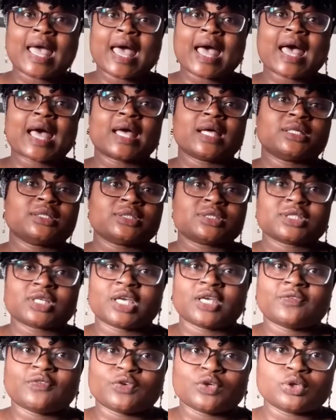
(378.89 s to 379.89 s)
and
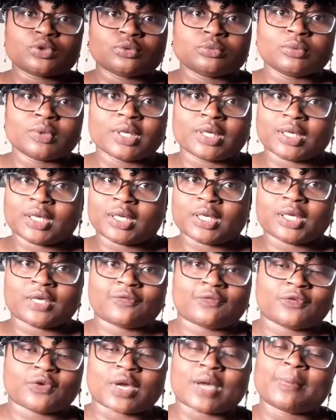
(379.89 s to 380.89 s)
if
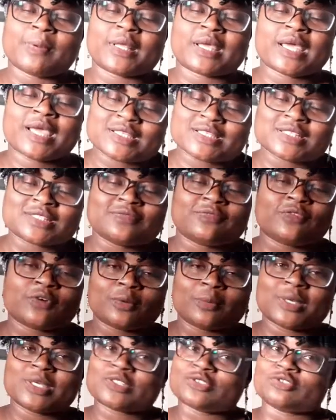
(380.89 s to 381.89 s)
your application
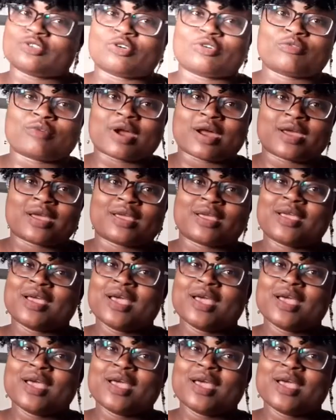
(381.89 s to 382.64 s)
form is not right,